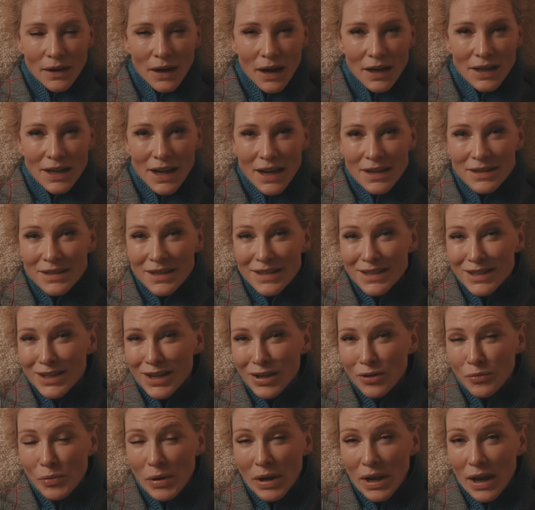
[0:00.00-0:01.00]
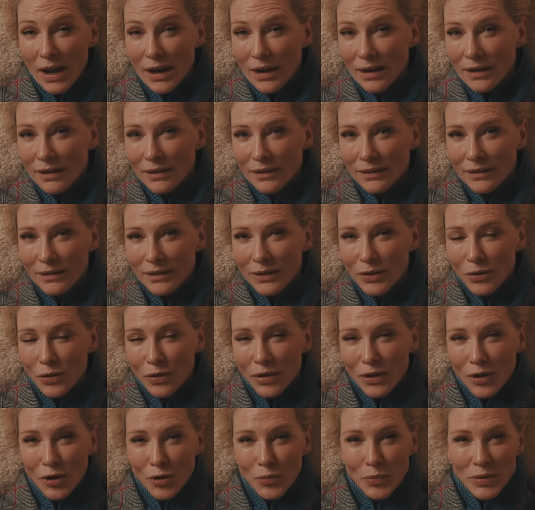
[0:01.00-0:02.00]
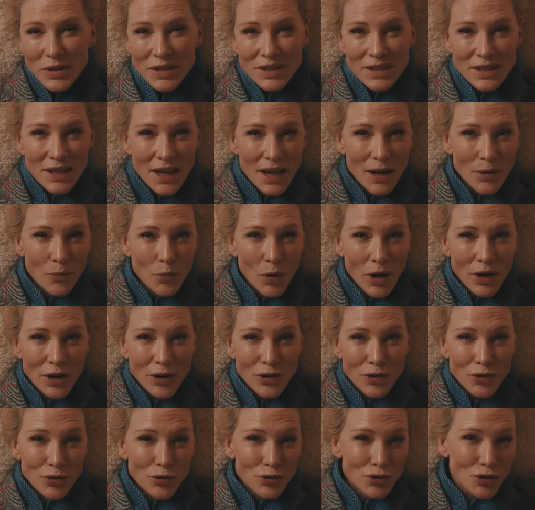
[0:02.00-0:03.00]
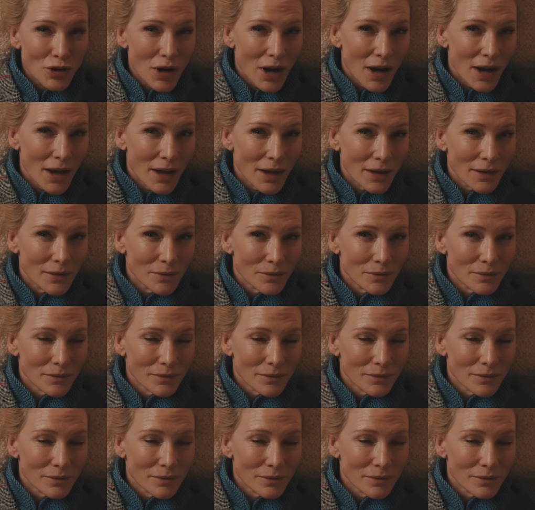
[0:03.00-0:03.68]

I guess it's a little bit like your therapist saying, why don't you try